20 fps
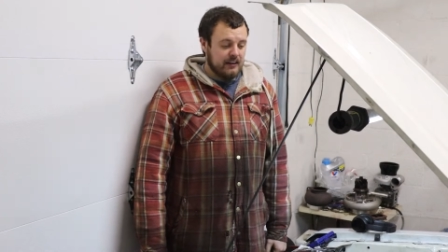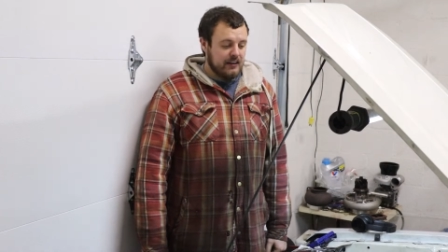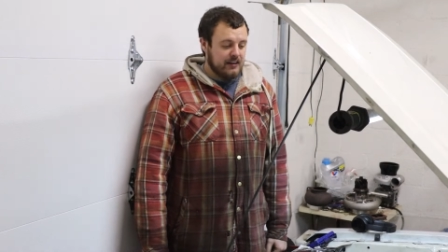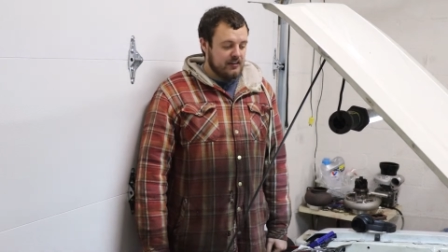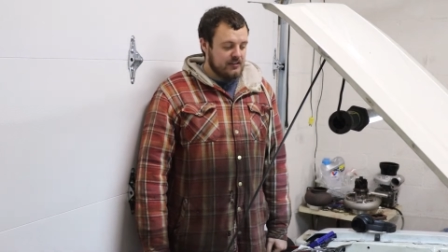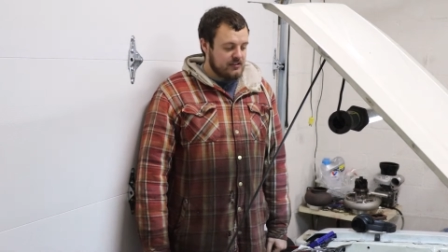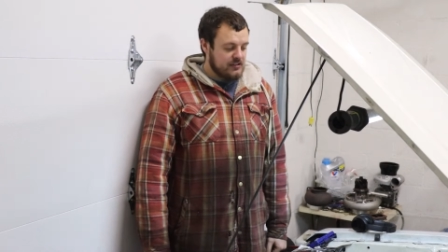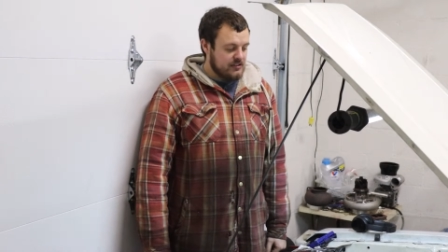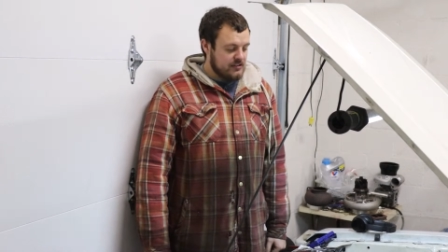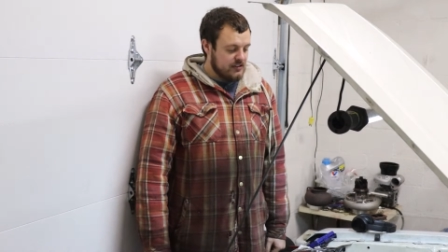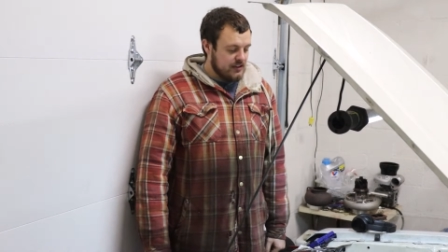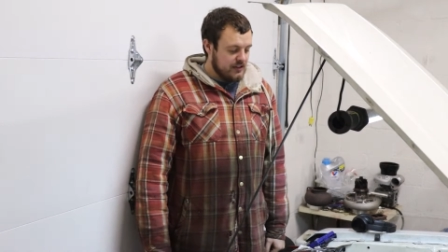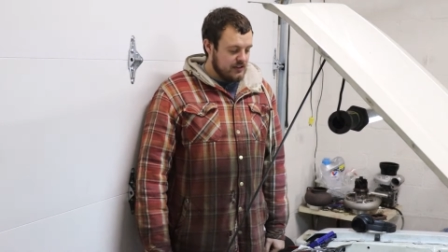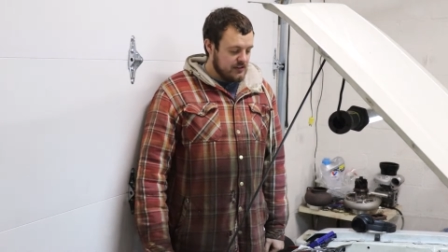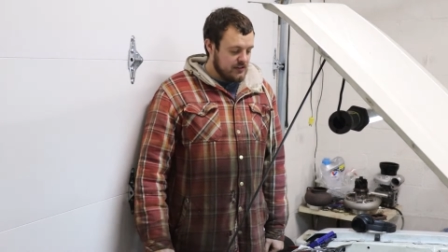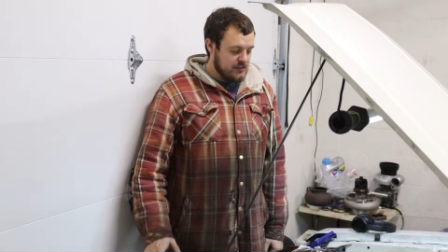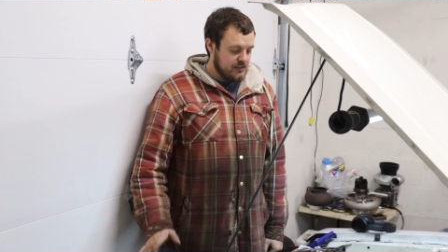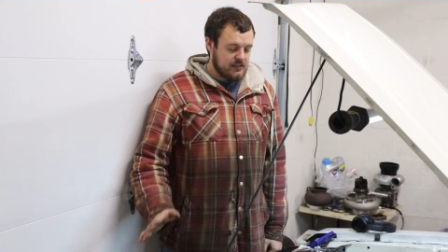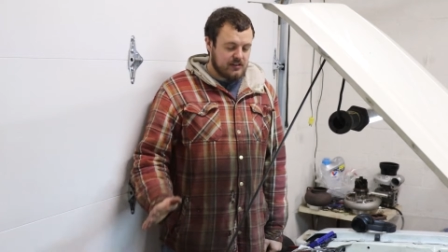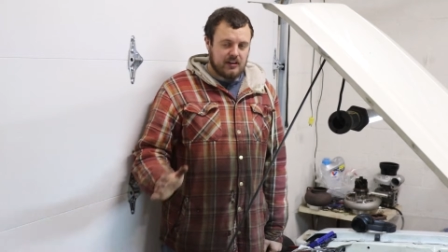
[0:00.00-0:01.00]
ladies and
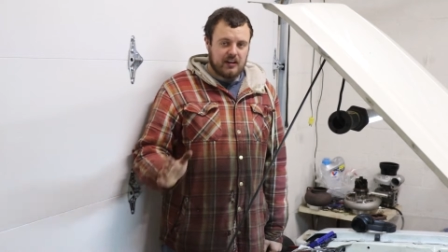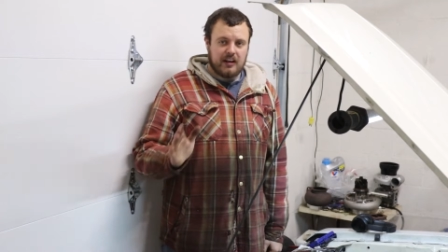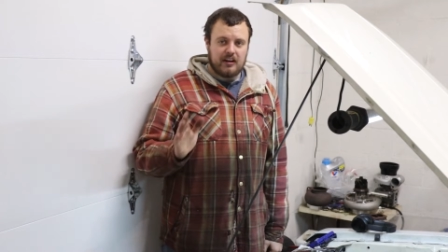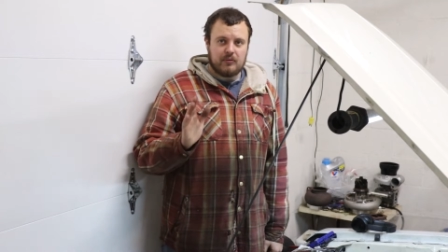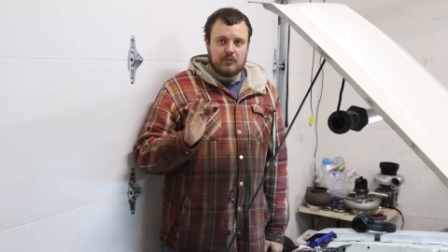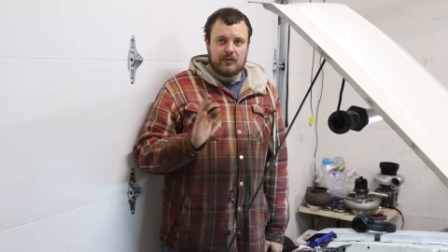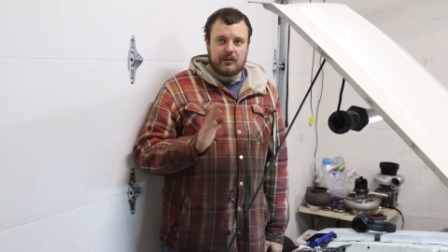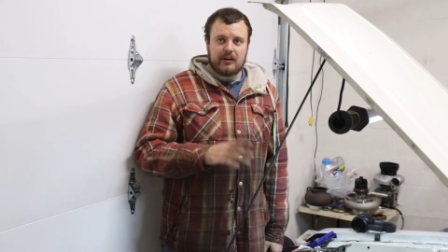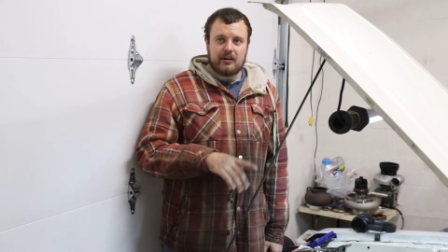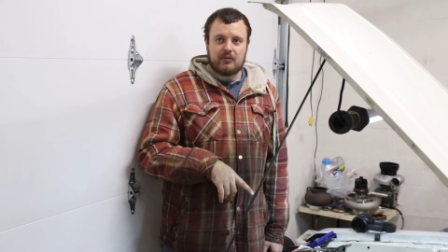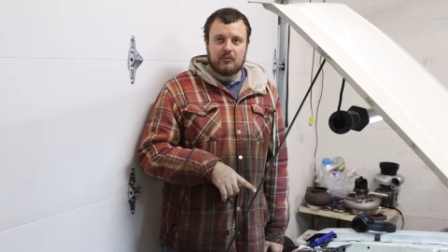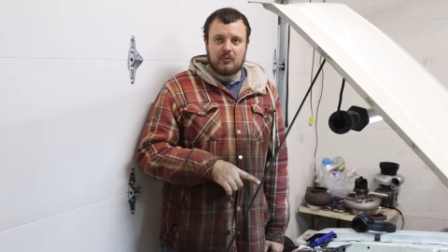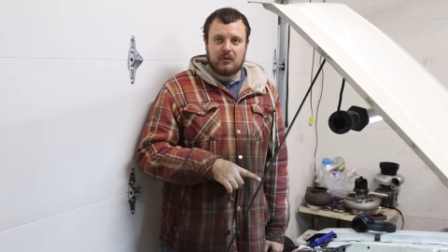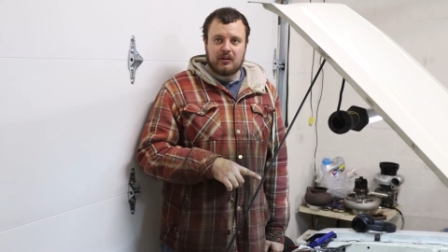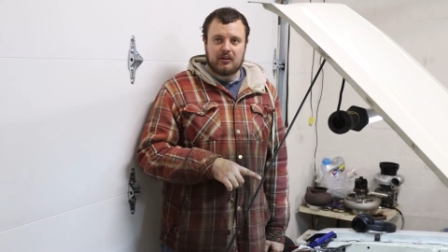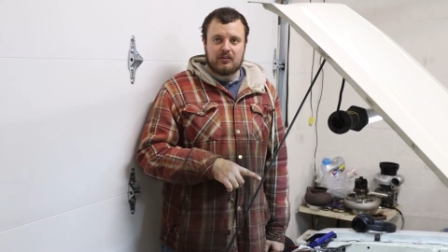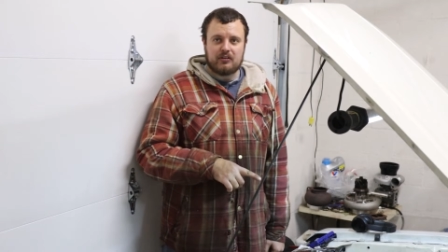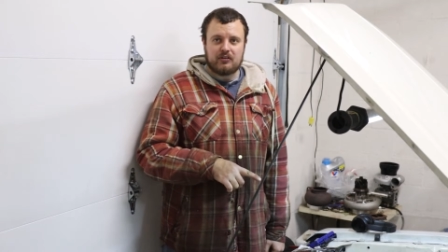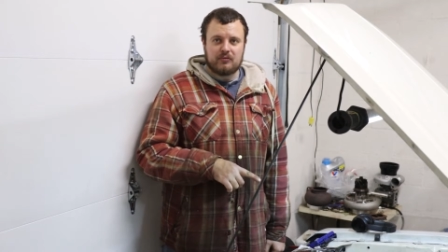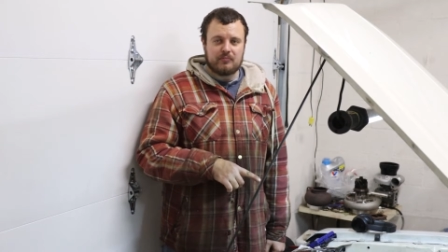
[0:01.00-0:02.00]
gents, today we're going to
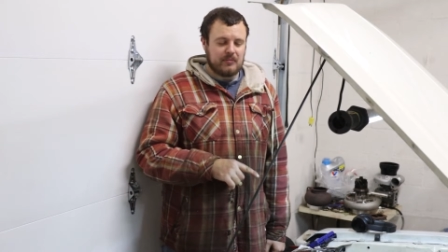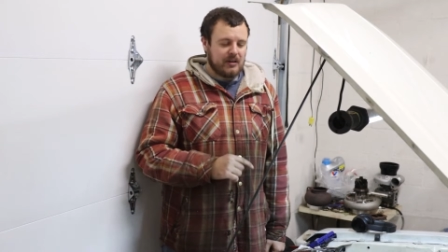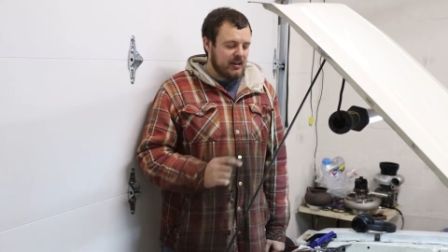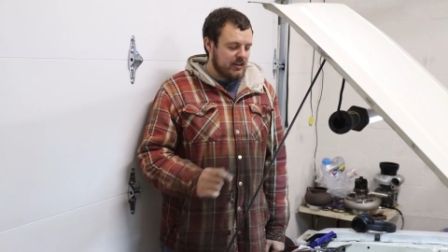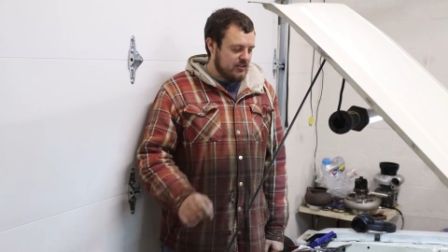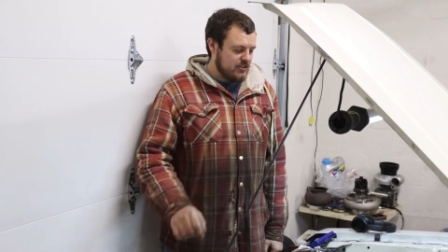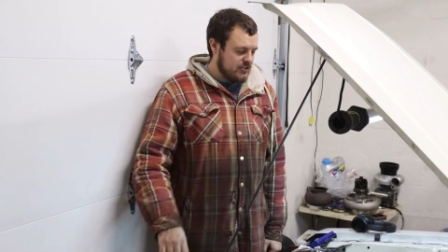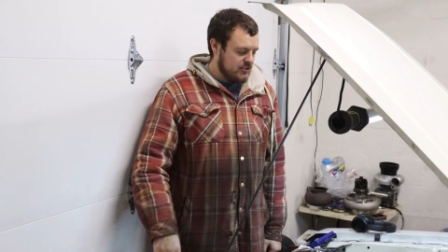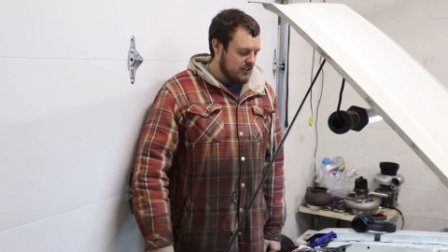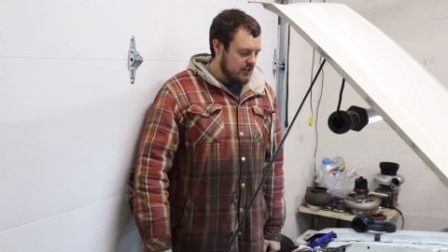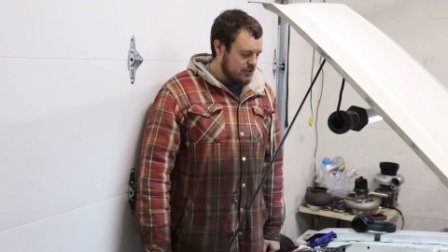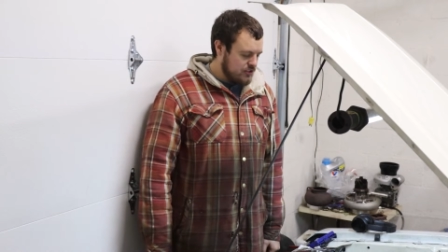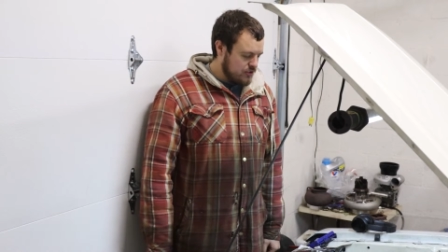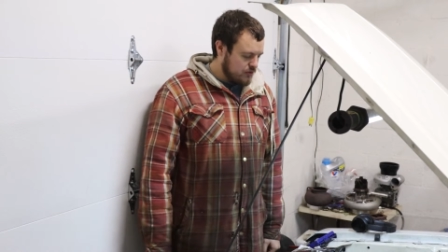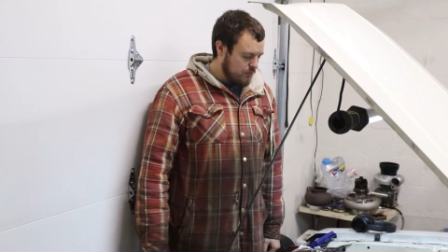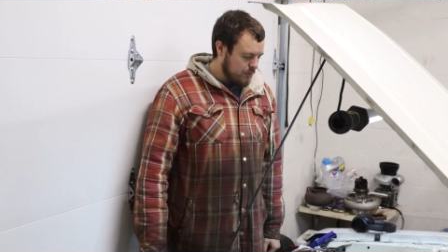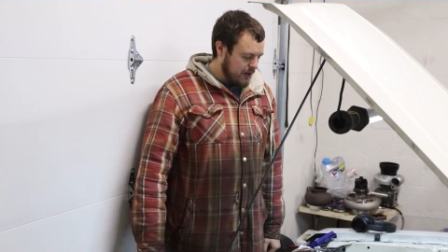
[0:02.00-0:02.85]
work on my station